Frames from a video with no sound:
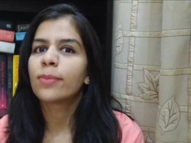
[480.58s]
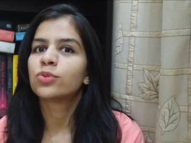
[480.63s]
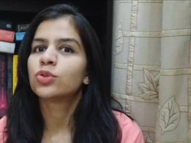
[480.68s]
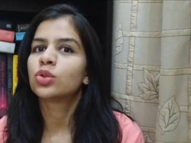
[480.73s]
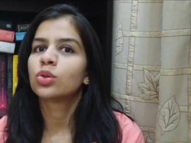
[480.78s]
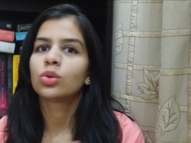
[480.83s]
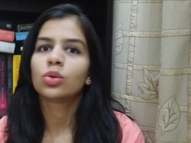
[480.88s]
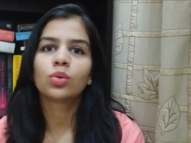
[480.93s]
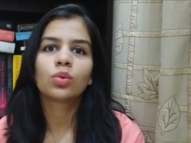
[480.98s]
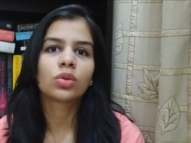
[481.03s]

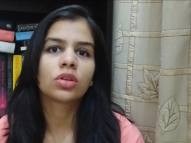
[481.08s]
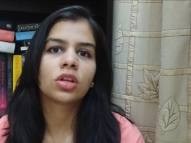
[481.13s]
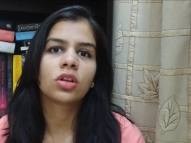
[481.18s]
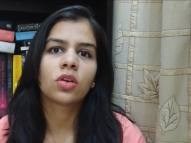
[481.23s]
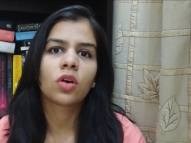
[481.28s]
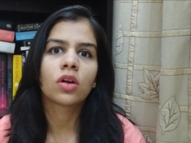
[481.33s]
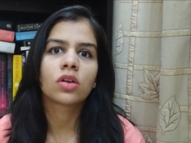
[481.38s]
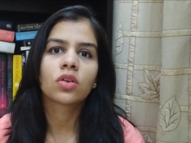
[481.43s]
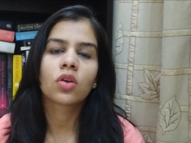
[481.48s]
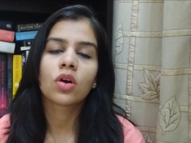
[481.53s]
absolutely
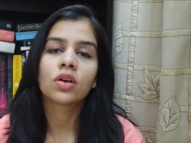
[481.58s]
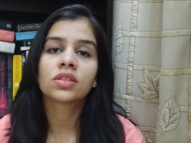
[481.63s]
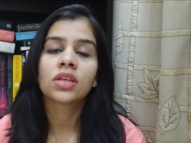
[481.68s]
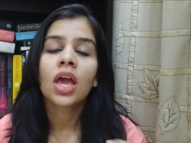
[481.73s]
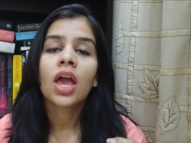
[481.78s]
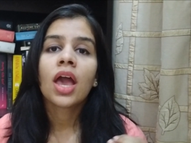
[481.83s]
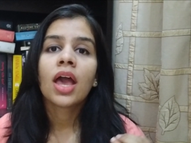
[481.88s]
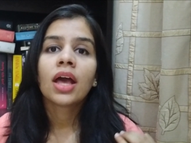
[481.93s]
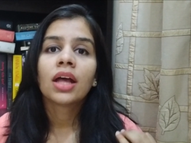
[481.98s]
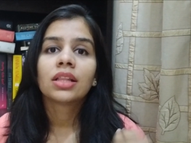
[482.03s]
not, because
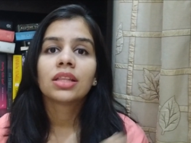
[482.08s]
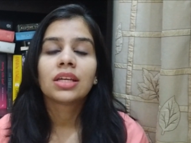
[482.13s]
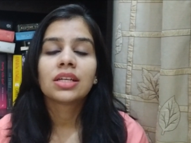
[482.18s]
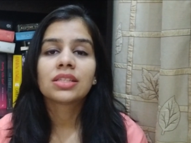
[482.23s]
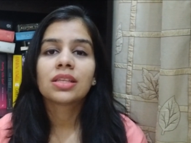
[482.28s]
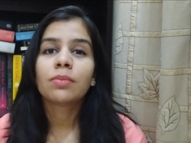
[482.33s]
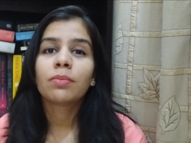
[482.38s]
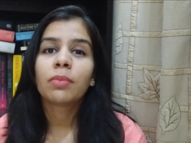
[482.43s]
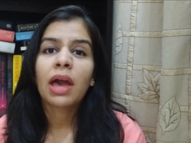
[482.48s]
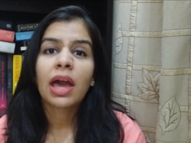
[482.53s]

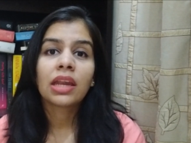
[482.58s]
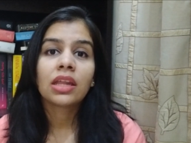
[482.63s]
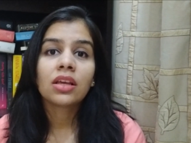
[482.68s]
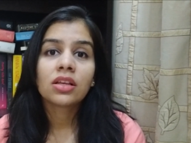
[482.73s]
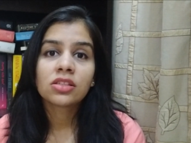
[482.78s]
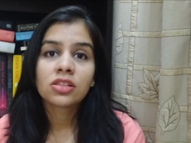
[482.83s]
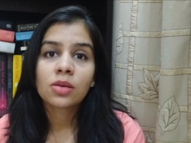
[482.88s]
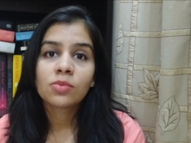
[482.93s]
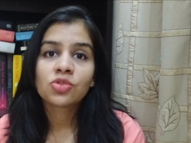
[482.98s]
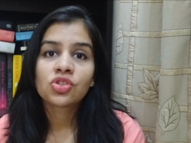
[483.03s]
there's a many
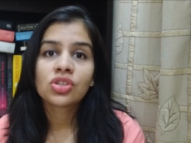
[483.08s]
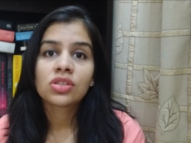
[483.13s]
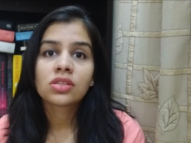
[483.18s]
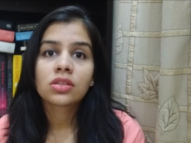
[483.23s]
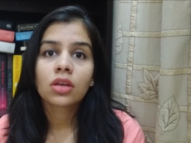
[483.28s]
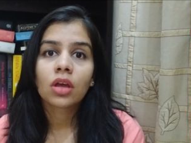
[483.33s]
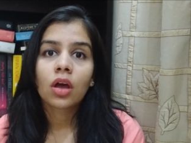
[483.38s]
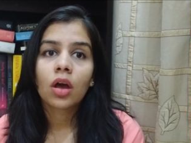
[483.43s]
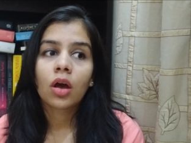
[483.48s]
assumptions